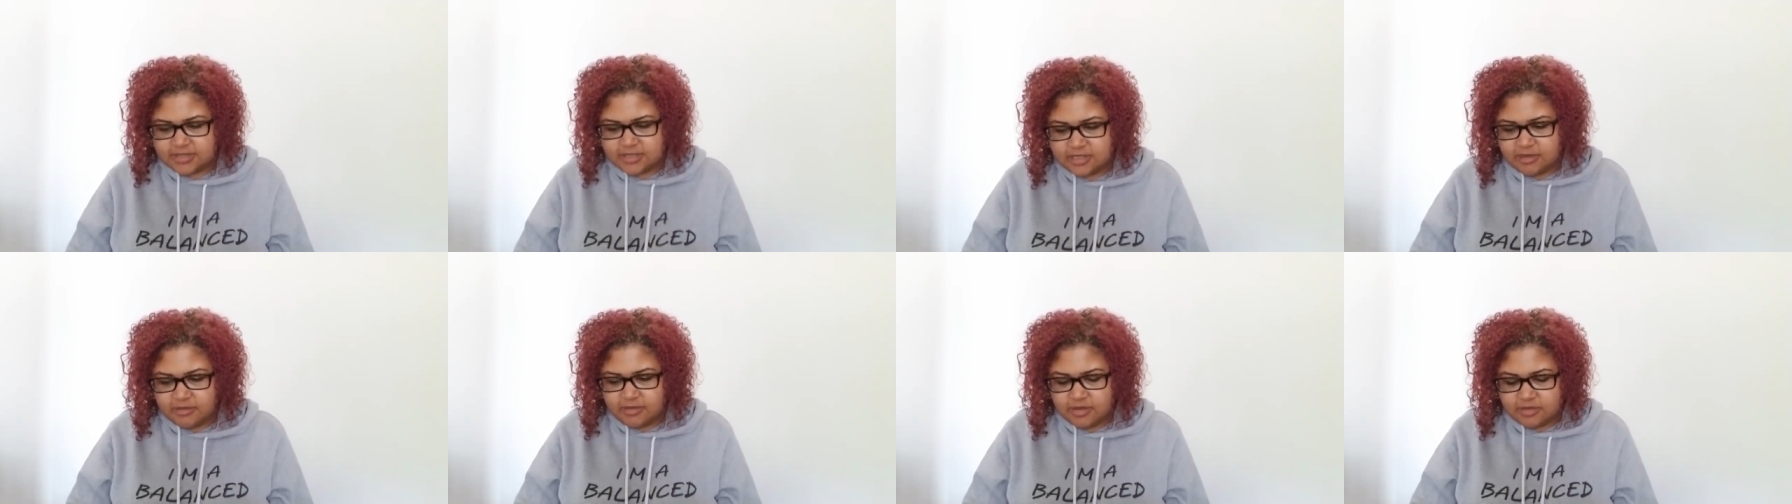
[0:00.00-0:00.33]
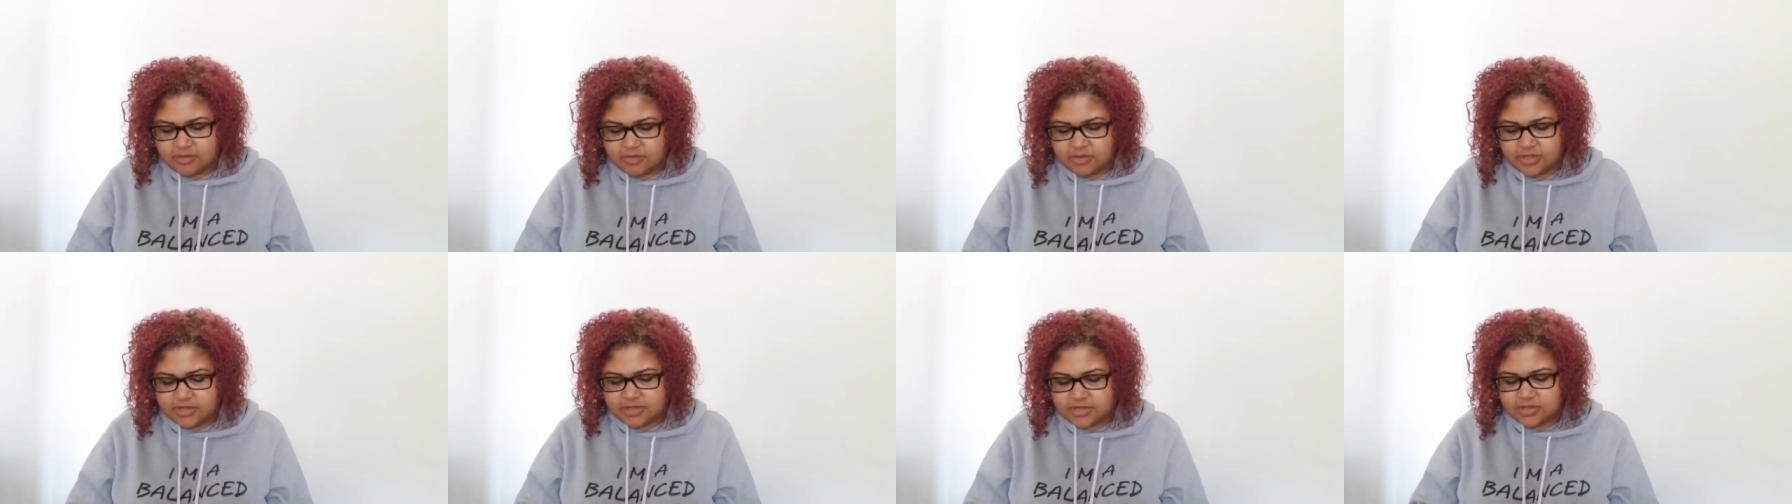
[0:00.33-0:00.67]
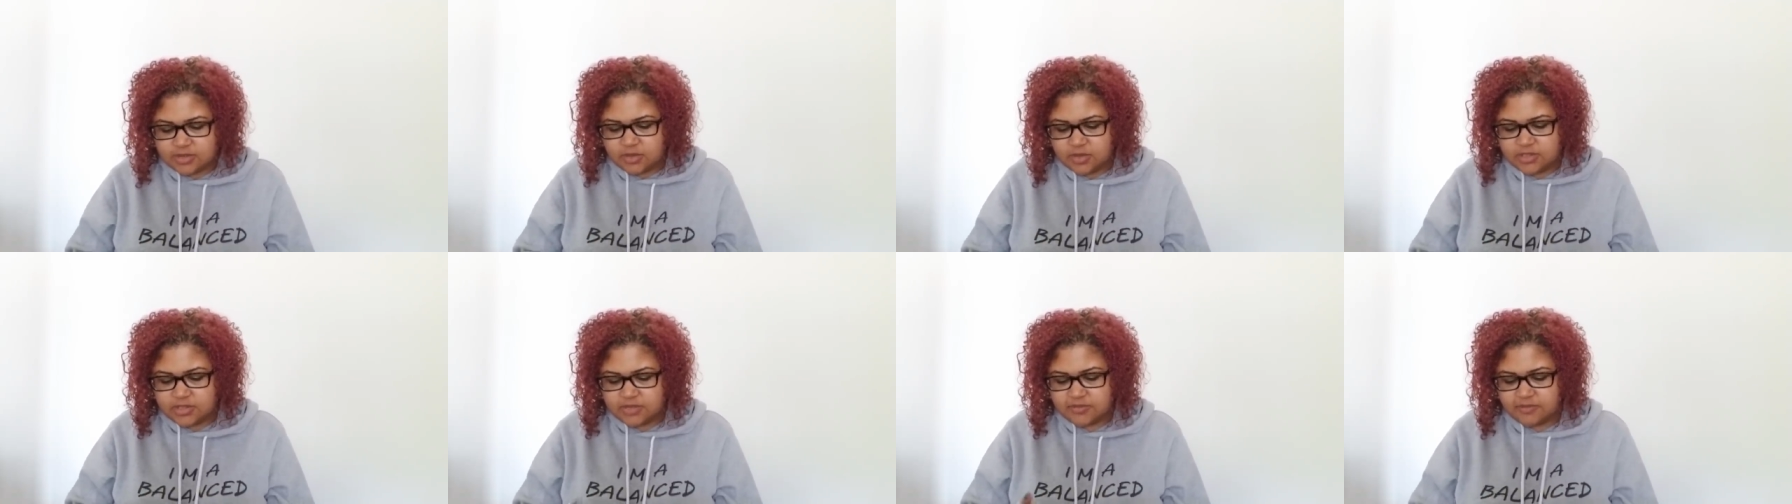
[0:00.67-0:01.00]
Tell me about Three of
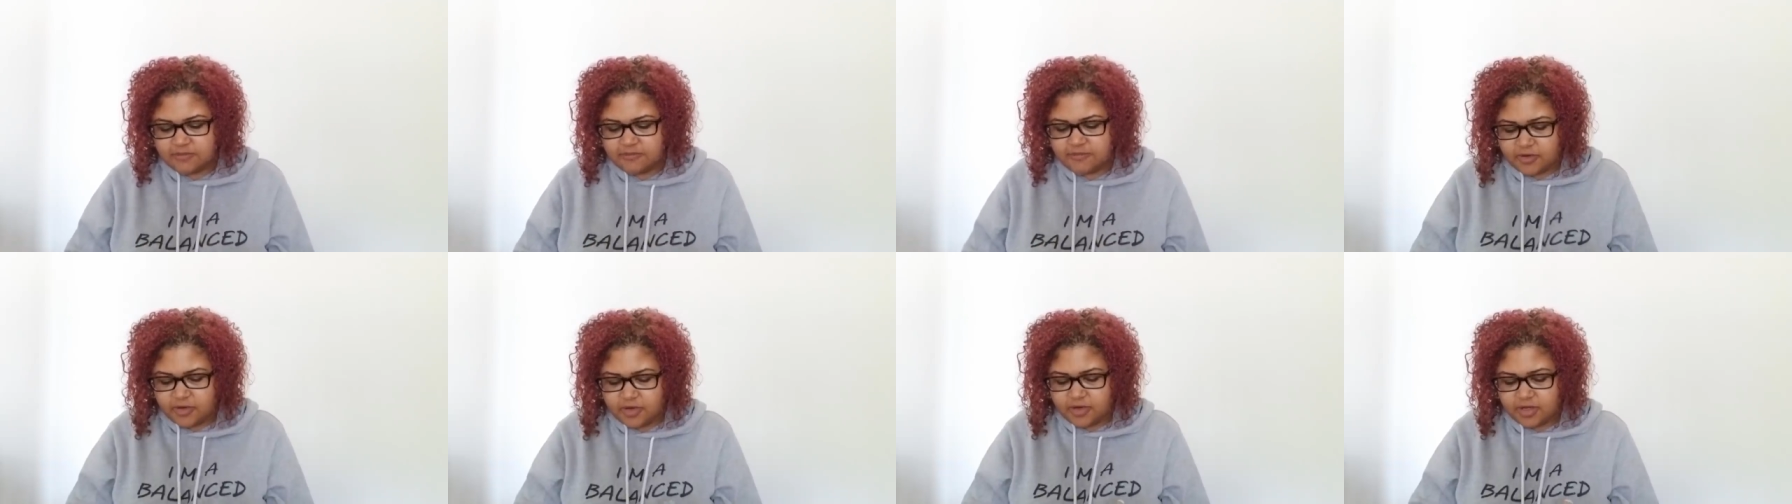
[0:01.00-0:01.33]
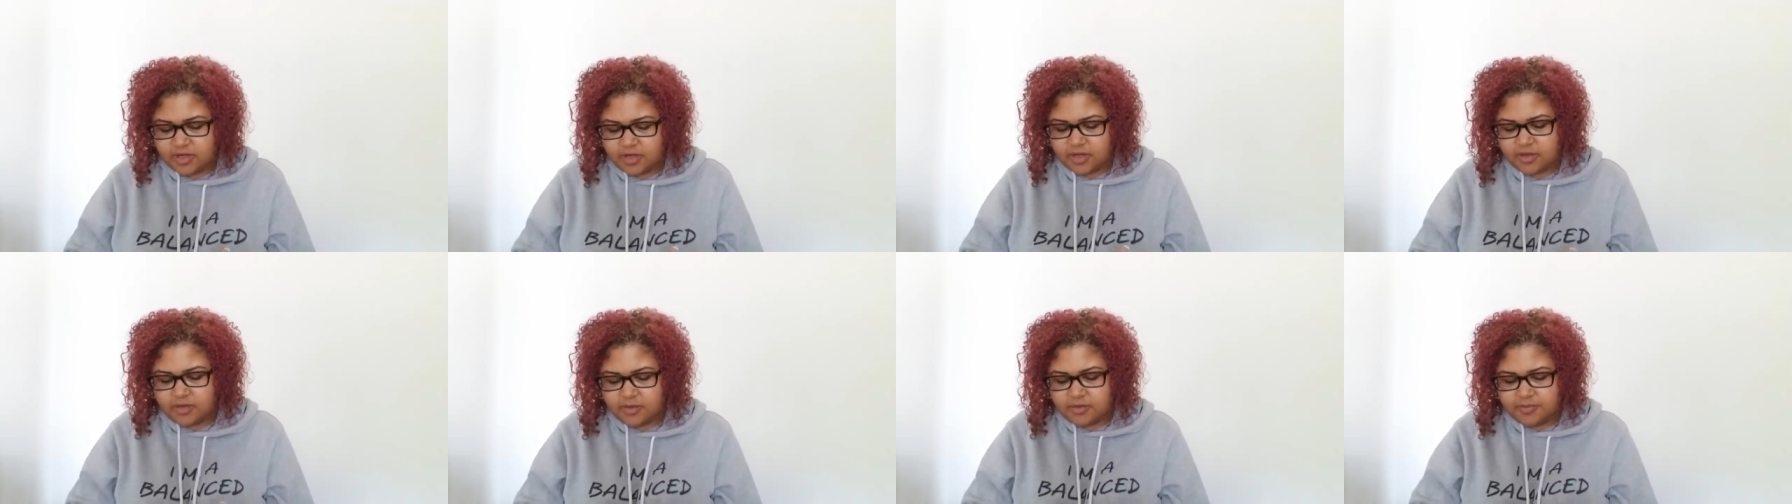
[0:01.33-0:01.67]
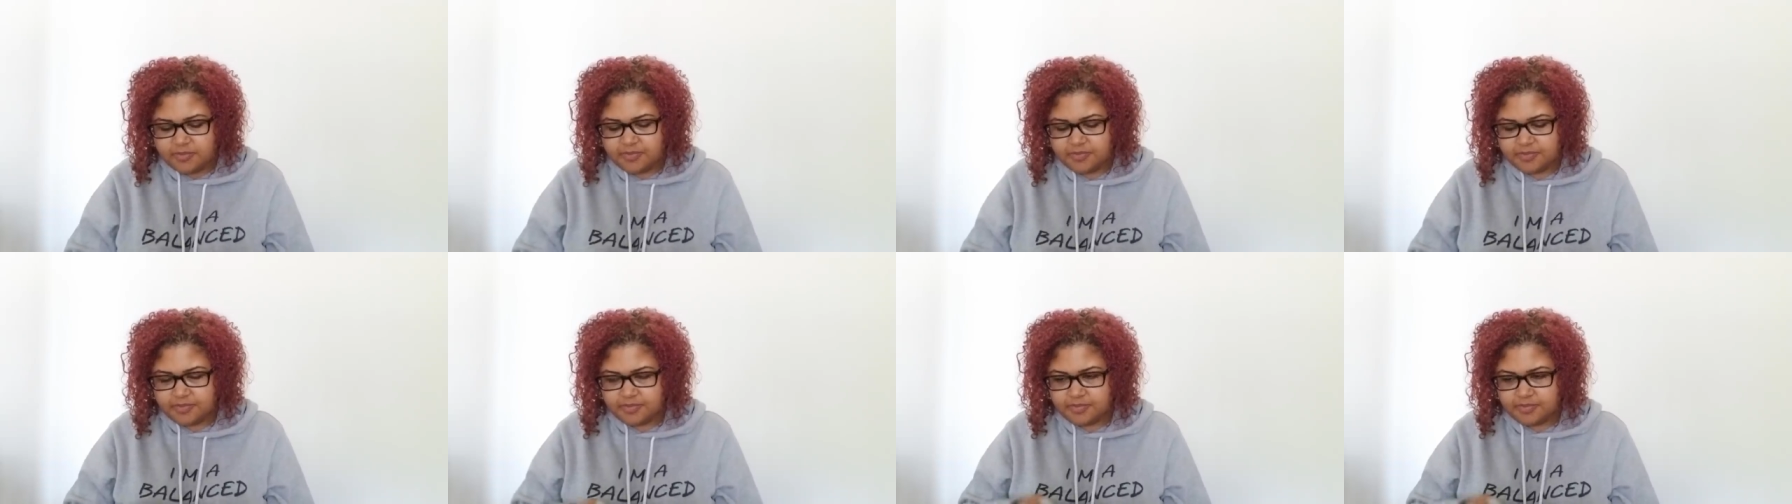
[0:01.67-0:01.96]
Swords for Virgo.